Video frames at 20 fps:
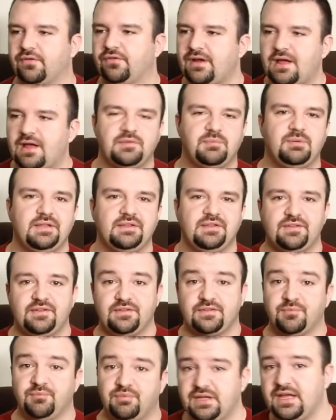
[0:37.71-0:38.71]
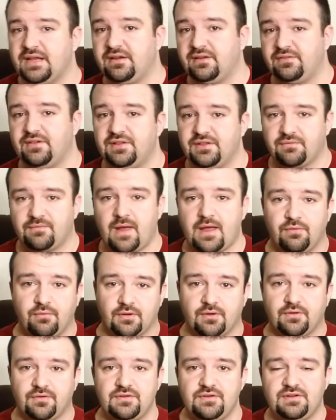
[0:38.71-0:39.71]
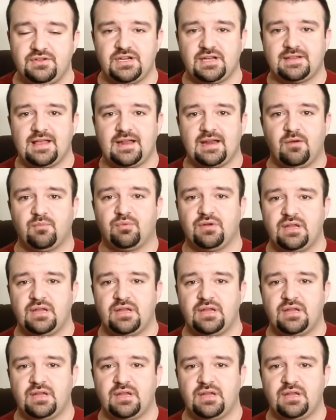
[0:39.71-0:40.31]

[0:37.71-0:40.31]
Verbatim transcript: So now the playlist is complete and is in the right order, so you check that out.